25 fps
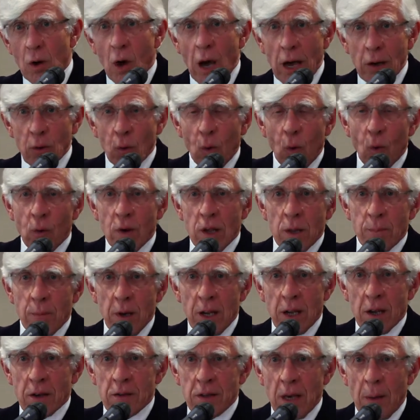had always been
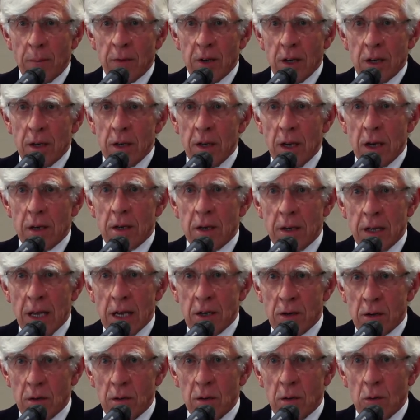accepted in
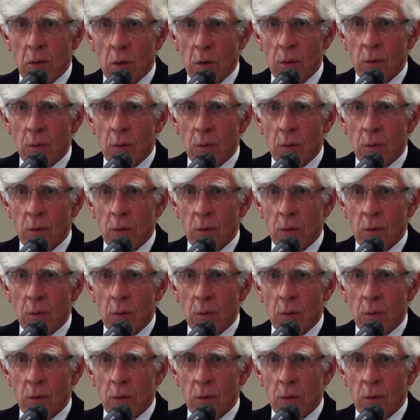international law,